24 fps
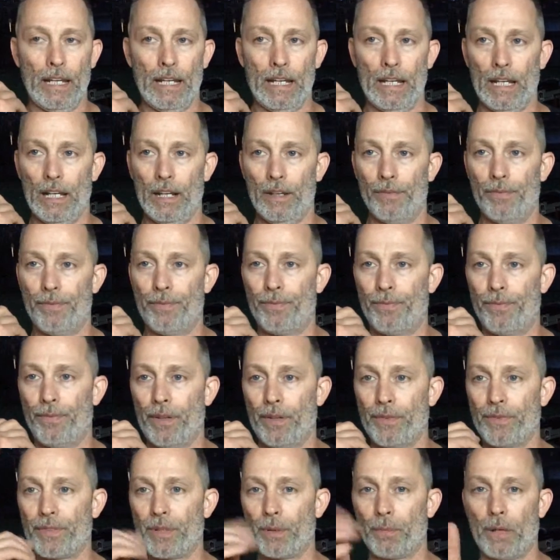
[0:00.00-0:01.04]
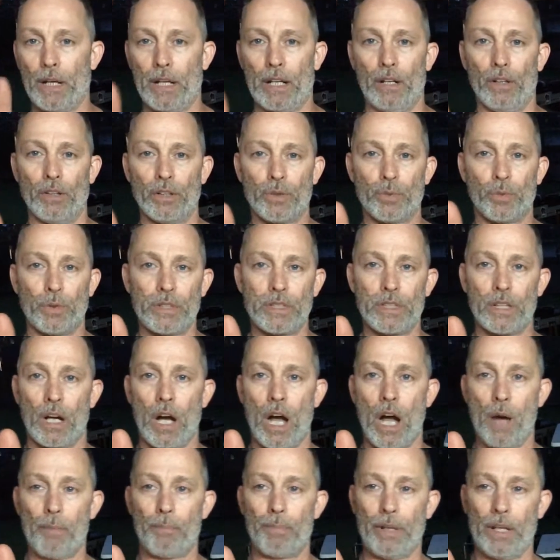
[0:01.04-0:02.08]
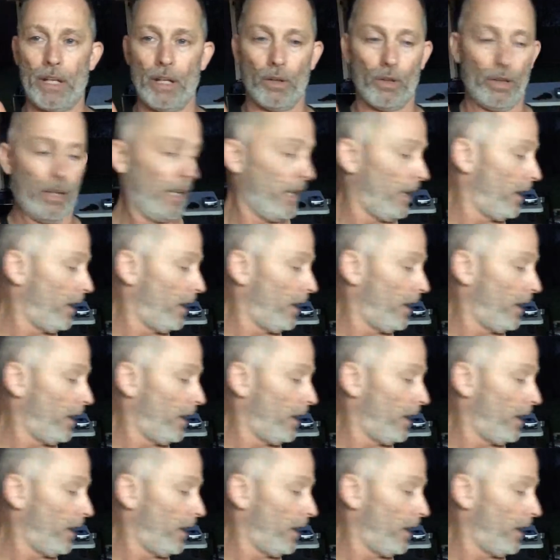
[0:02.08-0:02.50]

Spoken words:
If somebody else wants to hop in on